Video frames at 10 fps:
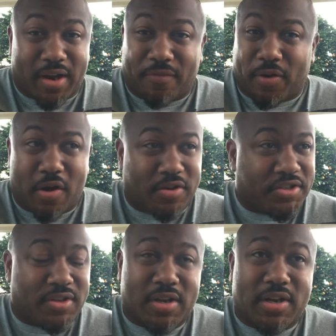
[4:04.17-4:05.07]
I've lost
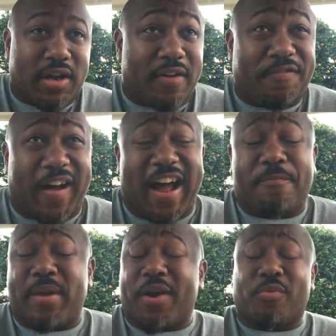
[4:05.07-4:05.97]
a
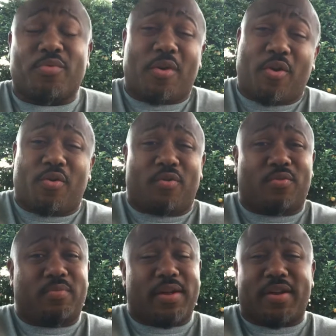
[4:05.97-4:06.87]
5-bedroom
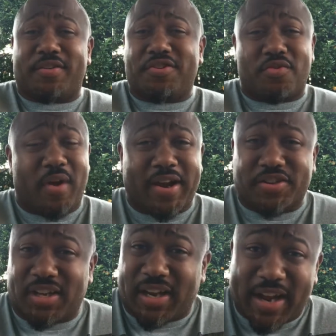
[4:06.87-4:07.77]
home, 2 acres
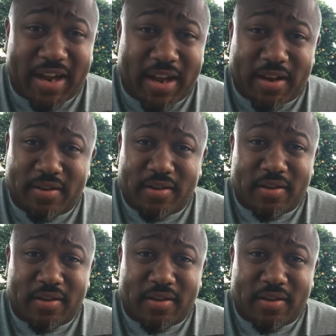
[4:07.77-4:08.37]
of land,